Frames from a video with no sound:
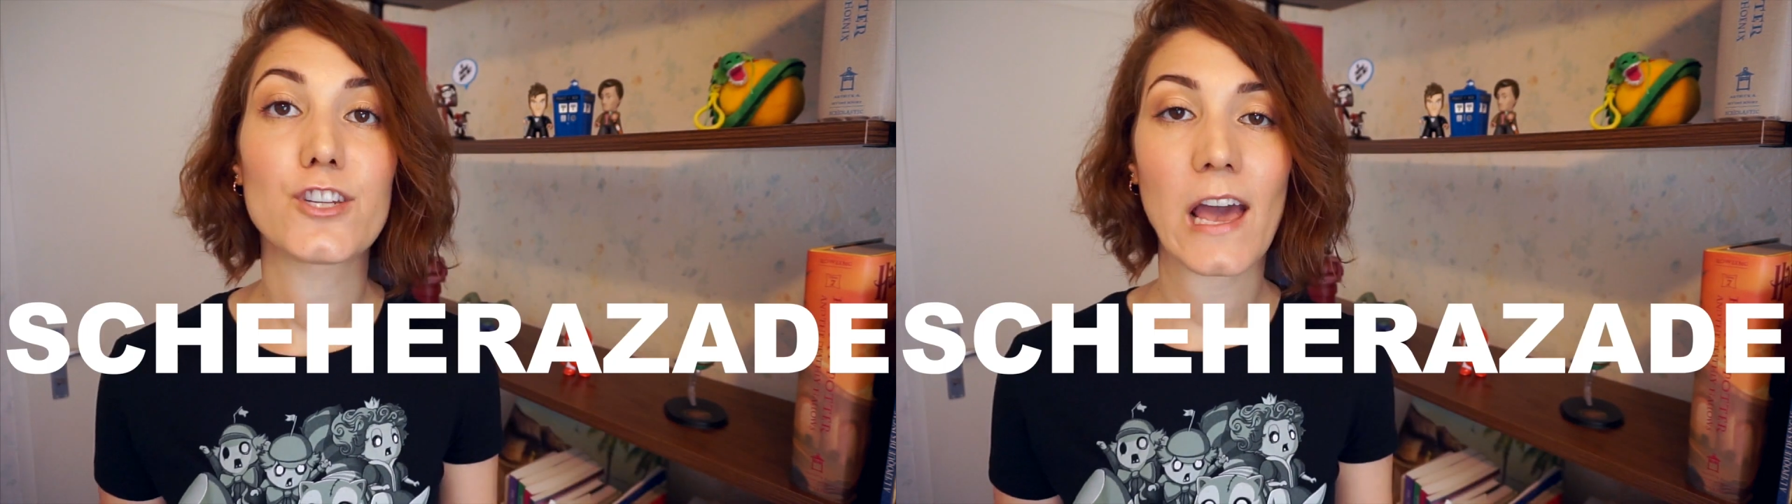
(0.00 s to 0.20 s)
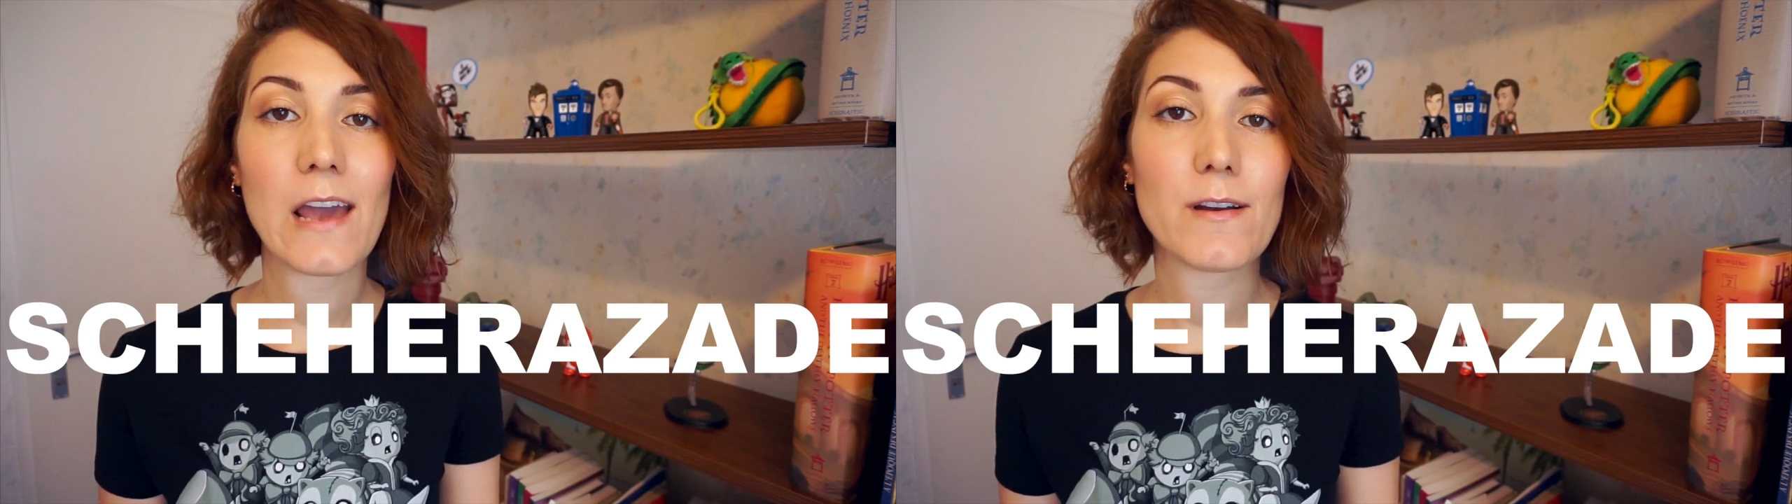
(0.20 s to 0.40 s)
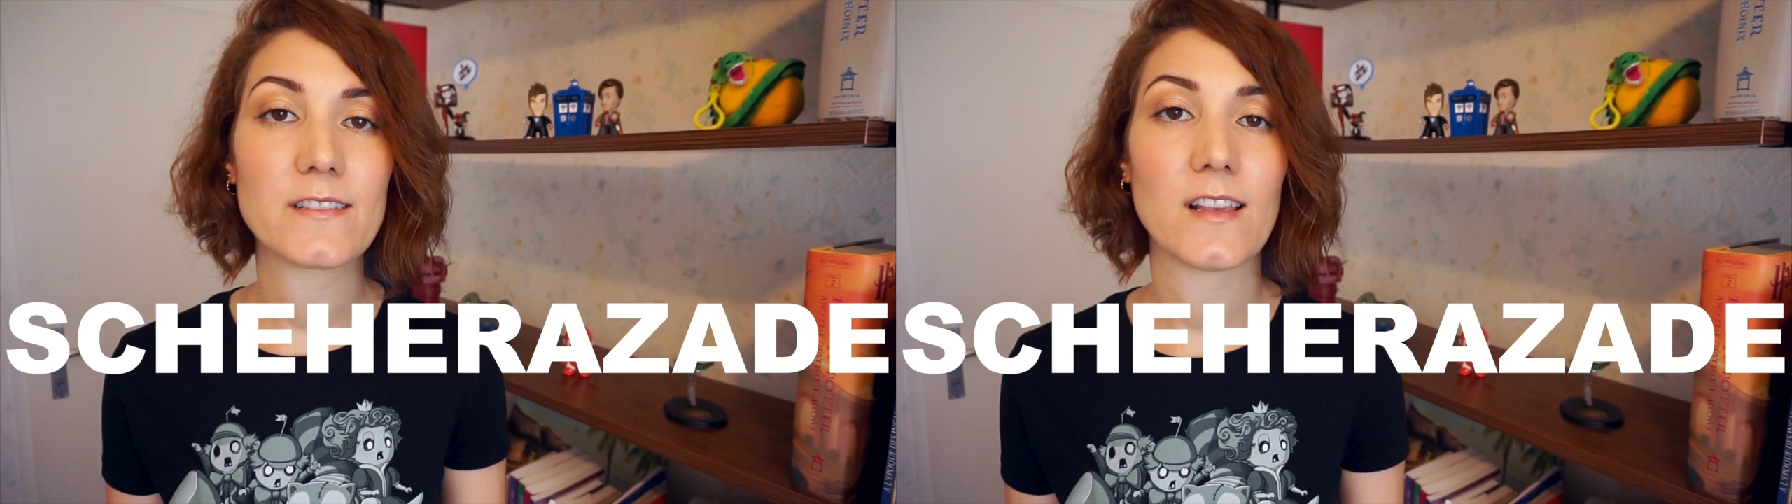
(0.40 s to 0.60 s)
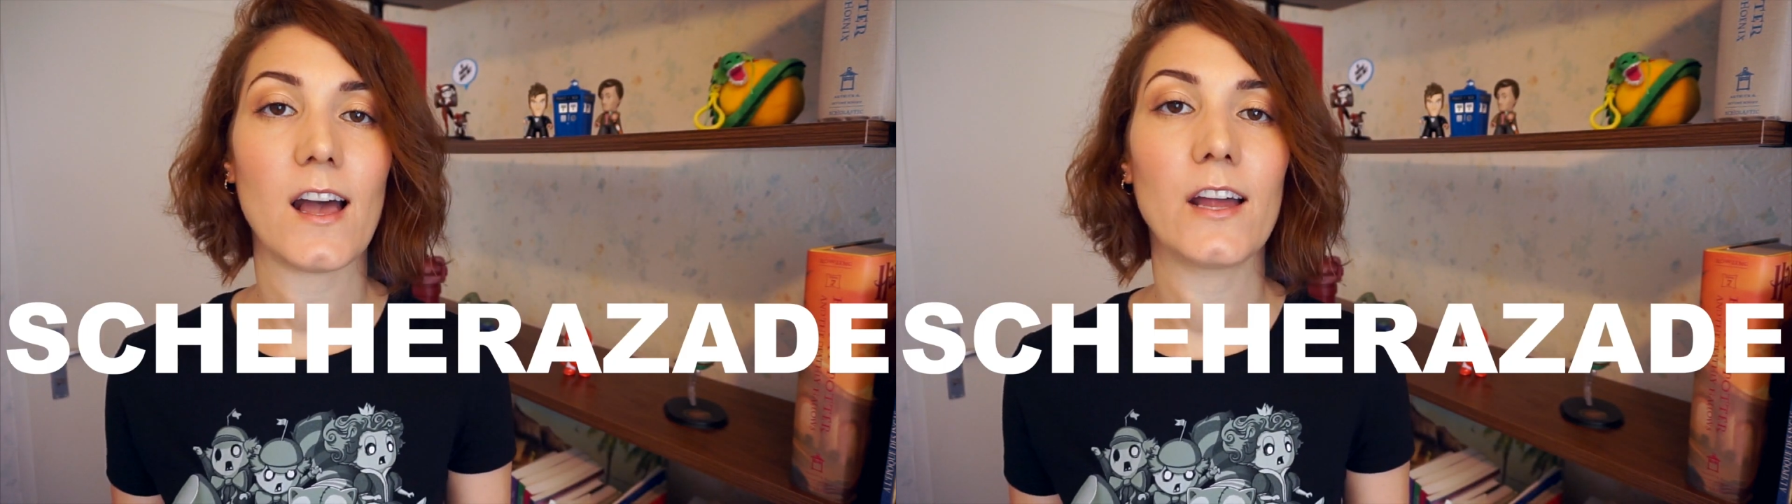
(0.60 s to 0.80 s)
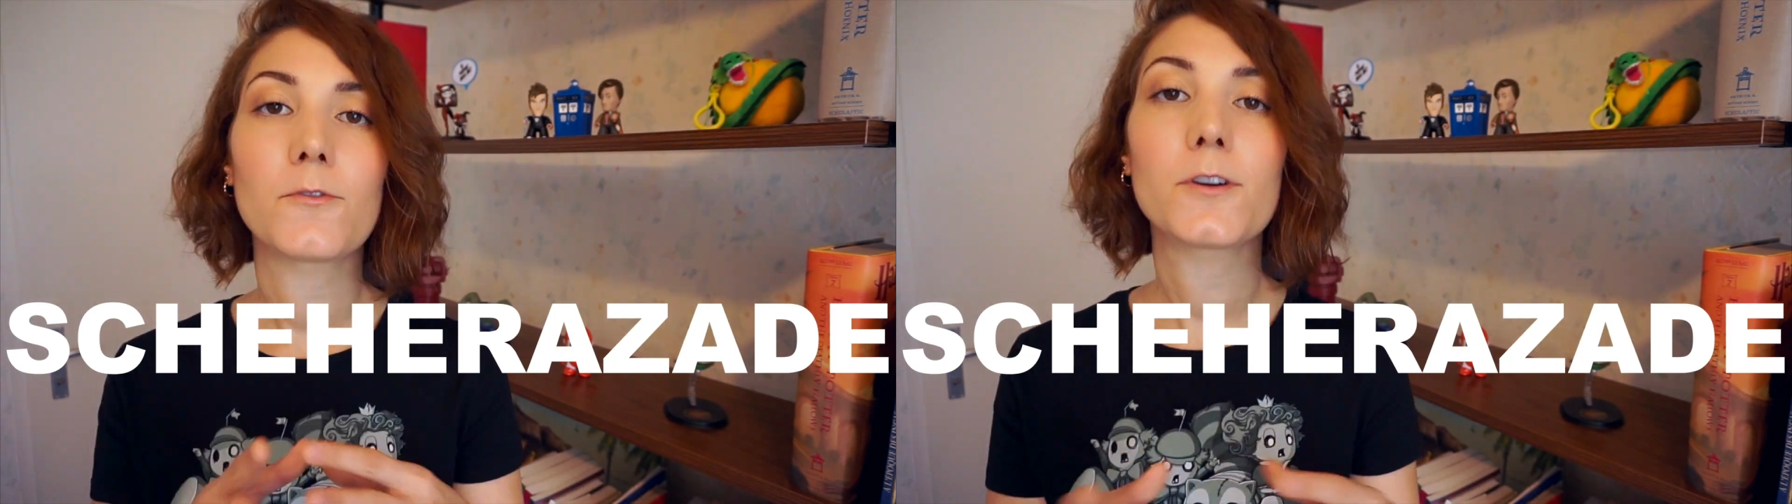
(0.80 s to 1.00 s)

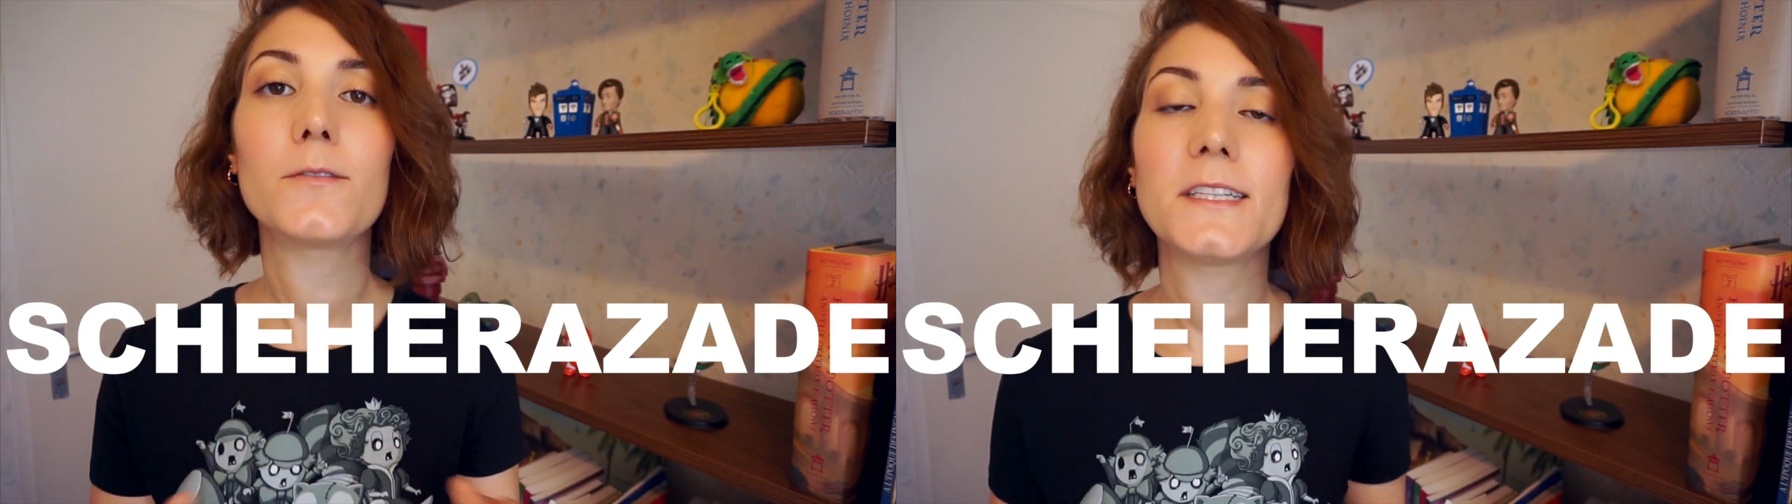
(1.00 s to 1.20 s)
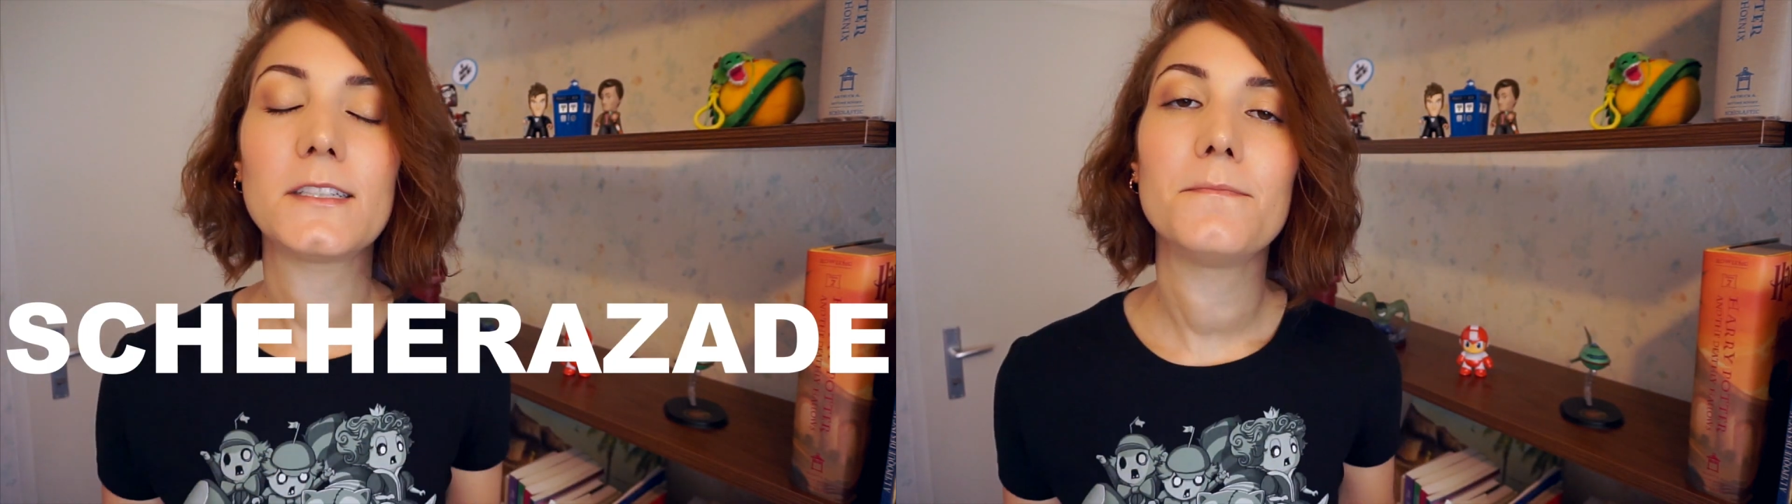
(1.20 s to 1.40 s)
Scheherazade. We're going